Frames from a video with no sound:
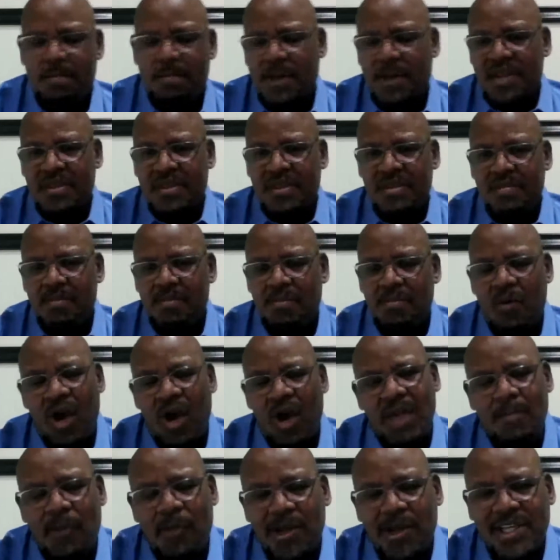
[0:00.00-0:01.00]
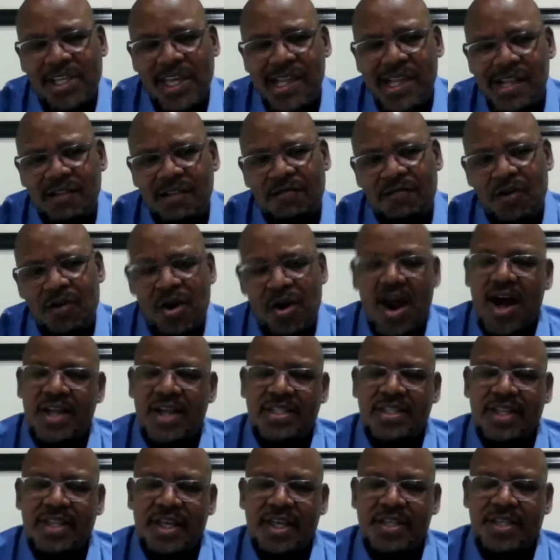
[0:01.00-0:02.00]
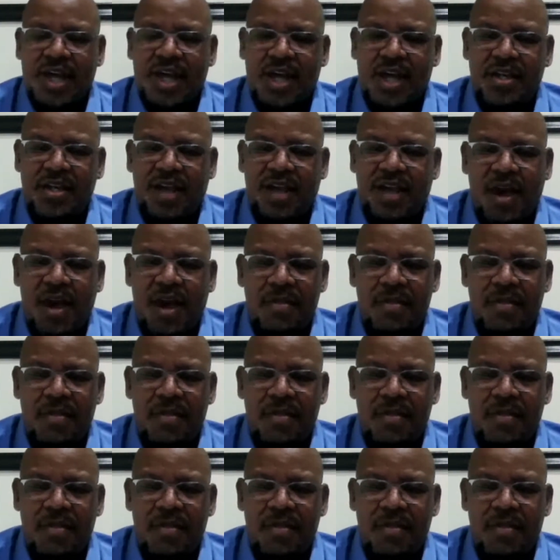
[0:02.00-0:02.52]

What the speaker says: But more importantly for us is that